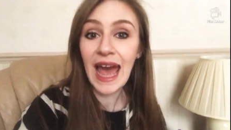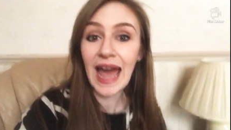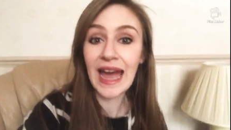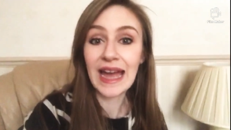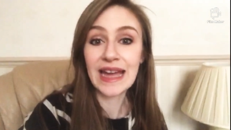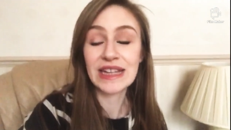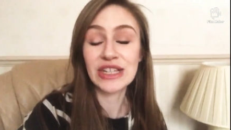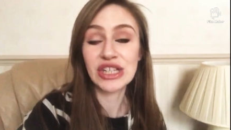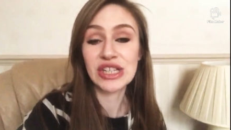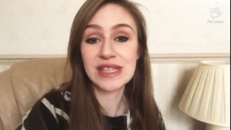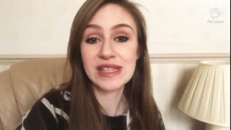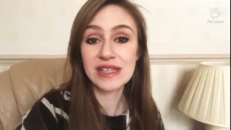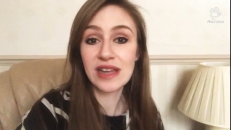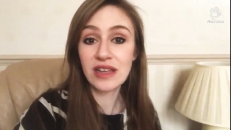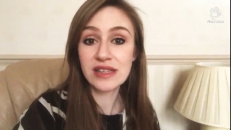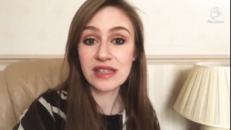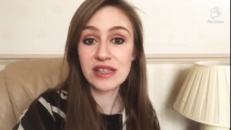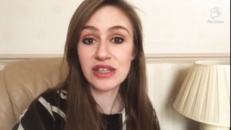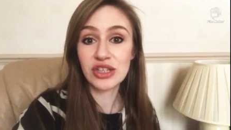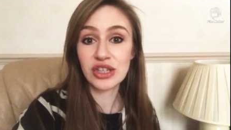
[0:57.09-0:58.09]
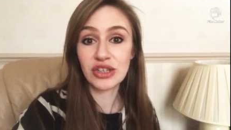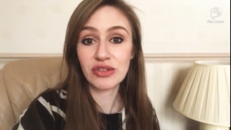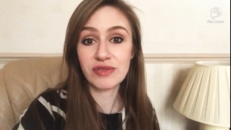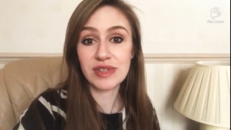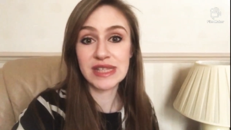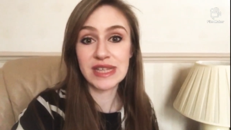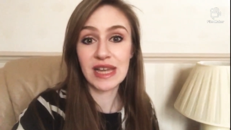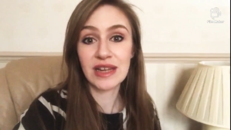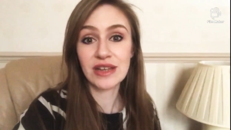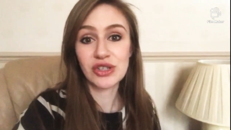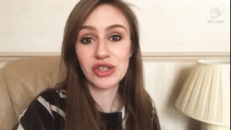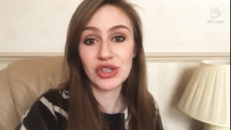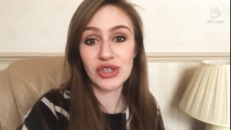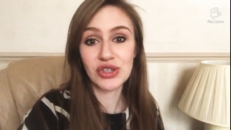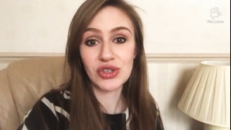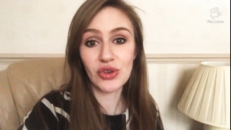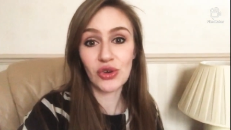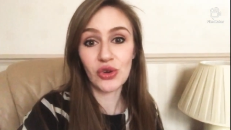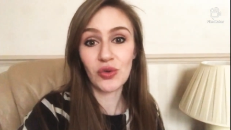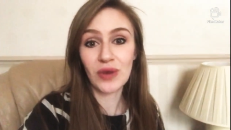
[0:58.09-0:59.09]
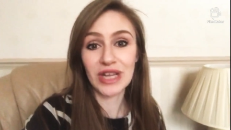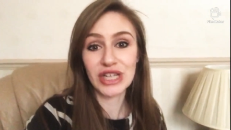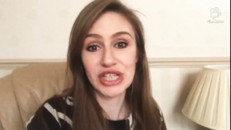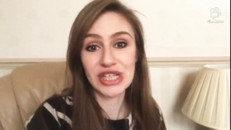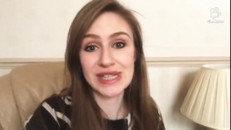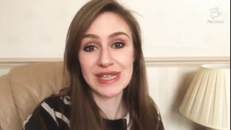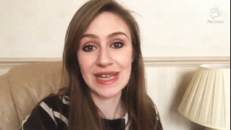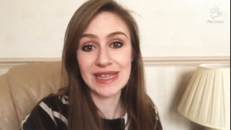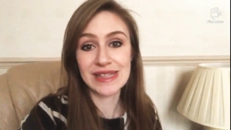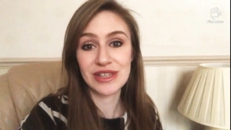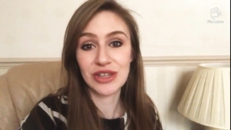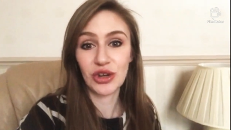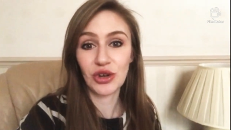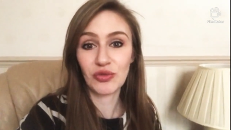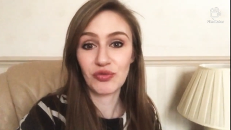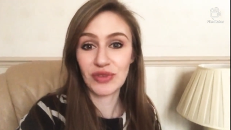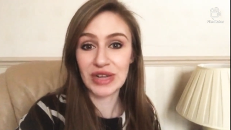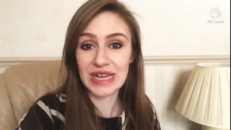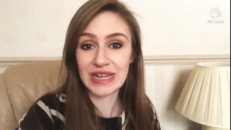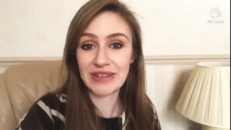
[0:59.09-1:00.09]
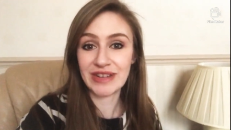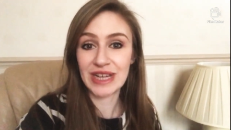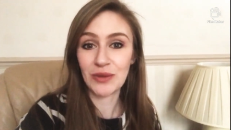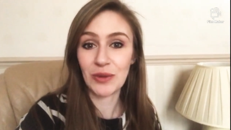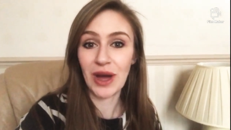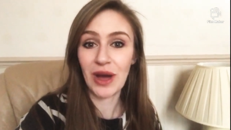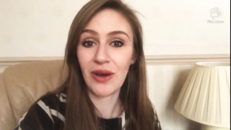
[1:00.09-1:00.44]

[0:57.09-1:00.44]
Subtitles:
and she started to return to school where she's getting on really, really